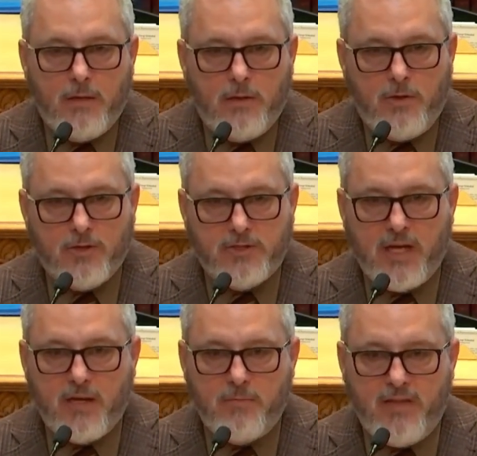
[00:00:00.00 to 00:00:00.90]
You're
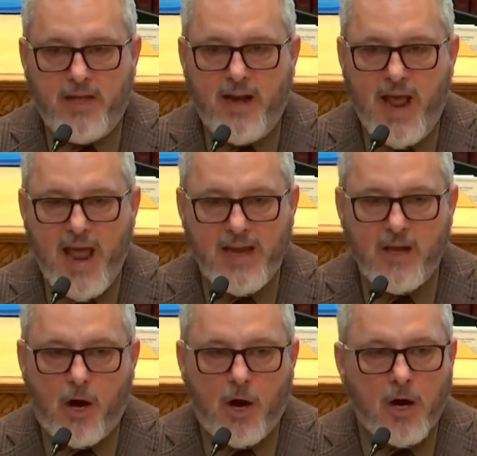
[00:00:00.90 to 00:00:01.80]
telling me that an
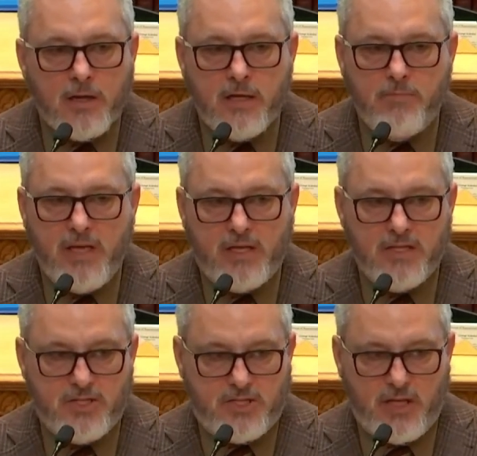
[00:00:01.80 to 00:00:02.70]
AR can be
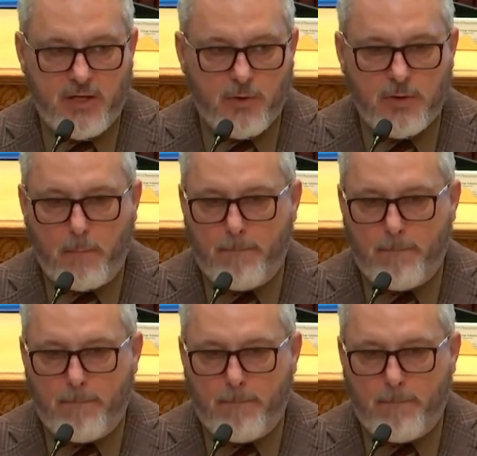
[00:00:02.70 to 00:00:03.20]
concealed